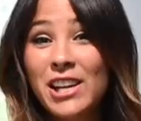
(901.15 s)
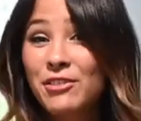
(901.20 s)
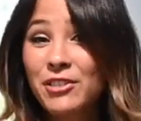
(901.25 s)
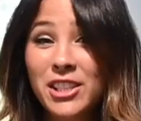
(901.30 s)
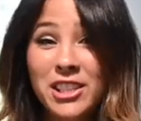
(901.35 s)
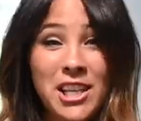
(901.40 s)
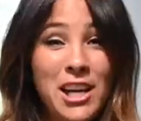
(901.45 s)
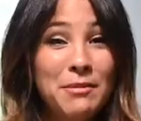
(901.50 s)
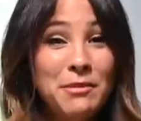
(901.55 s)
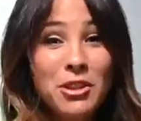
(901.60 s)

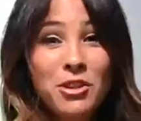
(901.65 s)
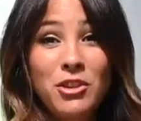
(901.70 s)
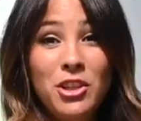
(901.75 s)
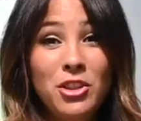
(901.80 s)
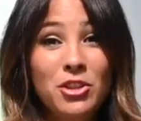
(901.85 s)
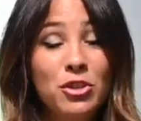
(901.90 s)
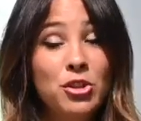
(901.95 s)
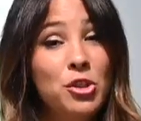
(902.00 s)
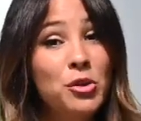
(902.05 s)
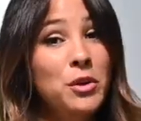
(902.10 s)
every time that you
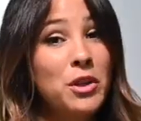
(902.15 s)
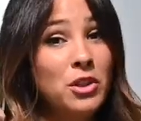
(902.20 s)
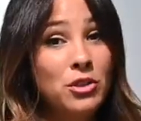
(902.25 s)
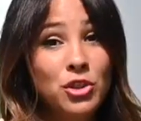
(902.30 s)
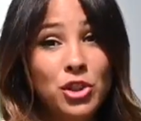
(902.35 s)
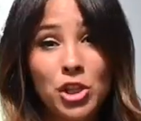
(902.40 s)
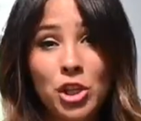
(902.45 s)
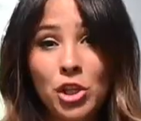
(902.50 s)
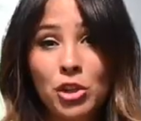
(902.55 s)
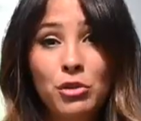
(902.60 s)
need to do it
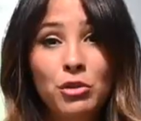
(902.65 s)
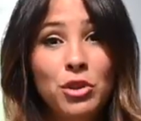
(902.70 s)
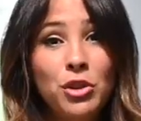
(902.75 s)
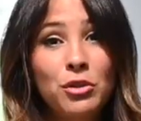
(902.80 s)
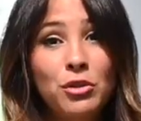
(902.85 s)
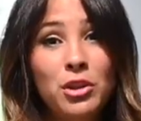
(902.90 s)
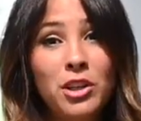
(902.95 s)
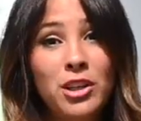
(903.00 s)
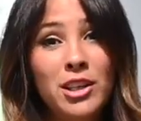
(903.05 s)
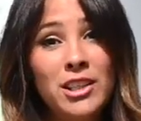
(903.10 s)
until
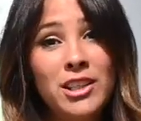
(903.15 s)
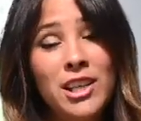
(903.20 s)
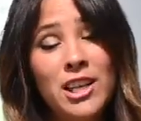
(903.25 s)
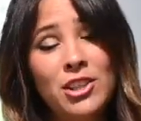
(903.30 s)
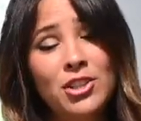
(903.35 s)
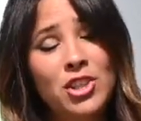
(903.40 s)
you learn the